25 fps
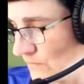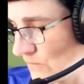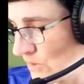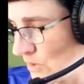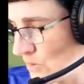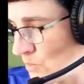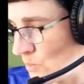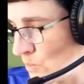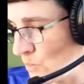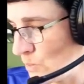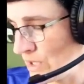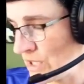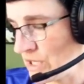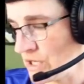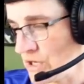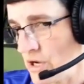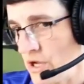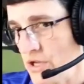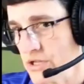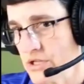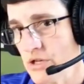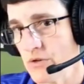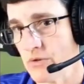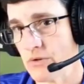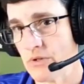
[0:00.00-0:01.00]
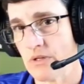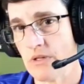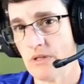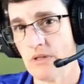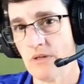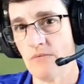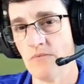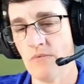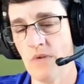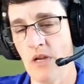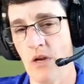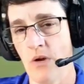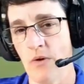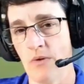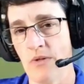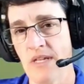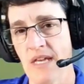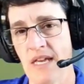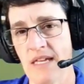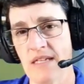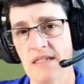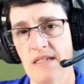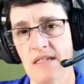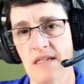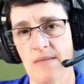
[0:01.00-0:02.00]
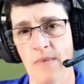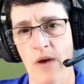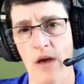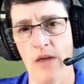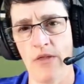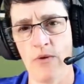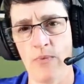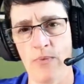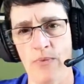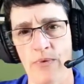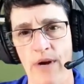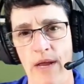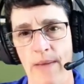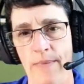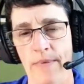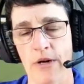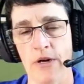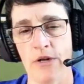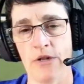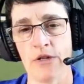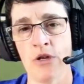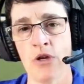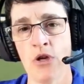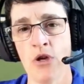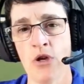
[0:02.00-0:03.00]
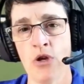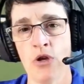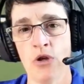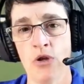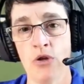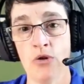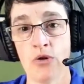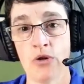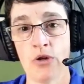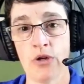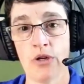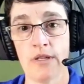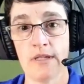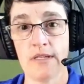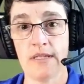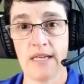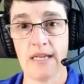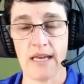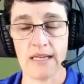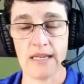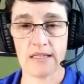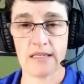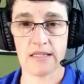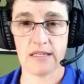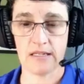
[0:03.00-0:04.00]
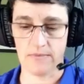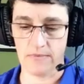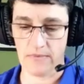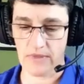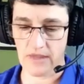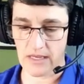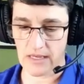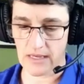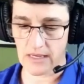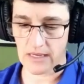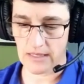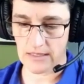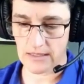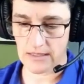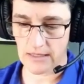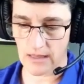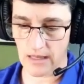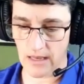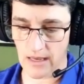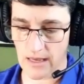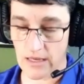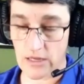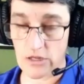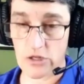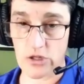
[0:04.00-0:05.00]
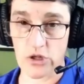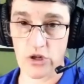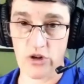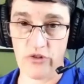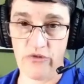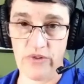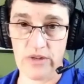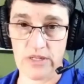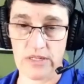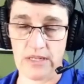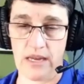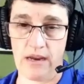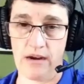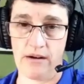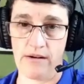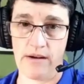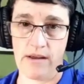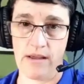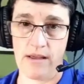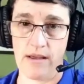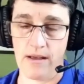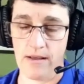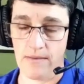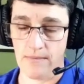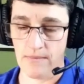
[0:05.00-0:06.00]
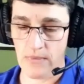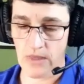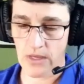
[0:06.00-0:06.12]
we could also test some other parameters. You could test some things like surface area.